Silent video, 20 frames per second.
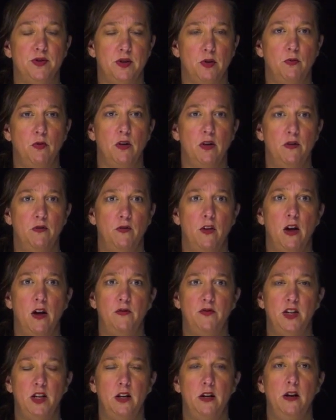that we're
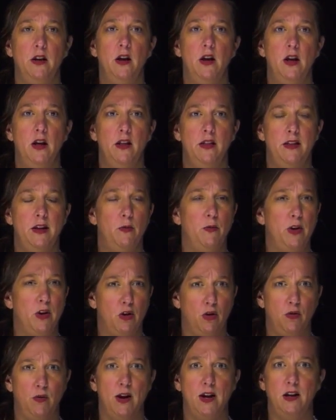involved in that we are
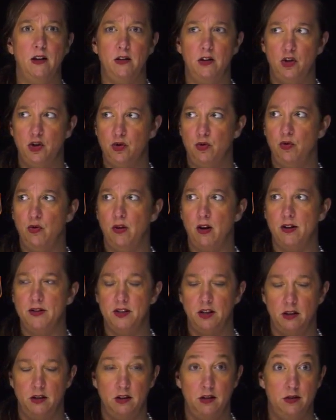creating and
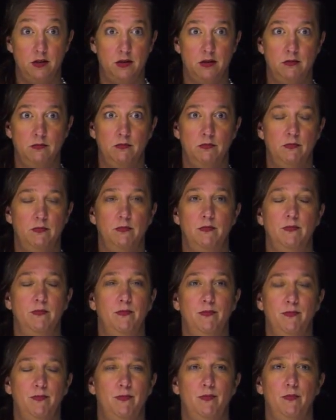causing this,
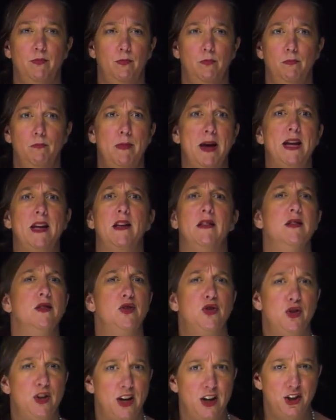making
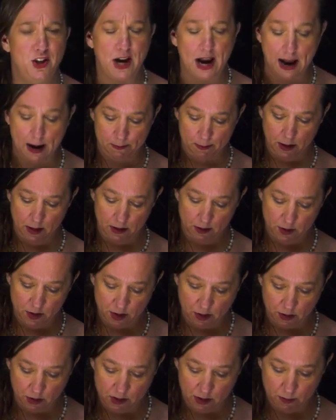this change happen,
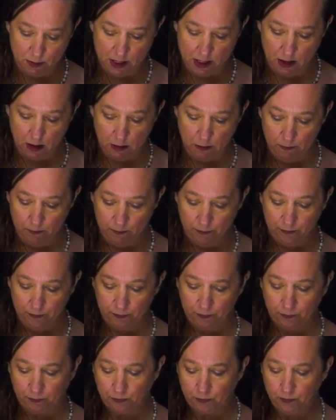so to speak.
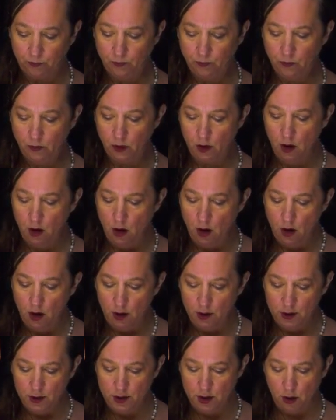
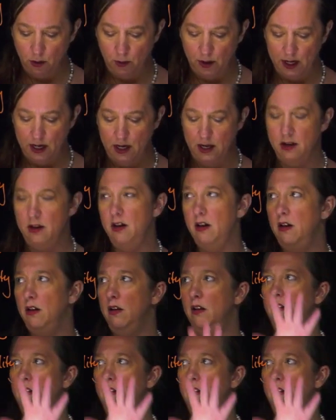So in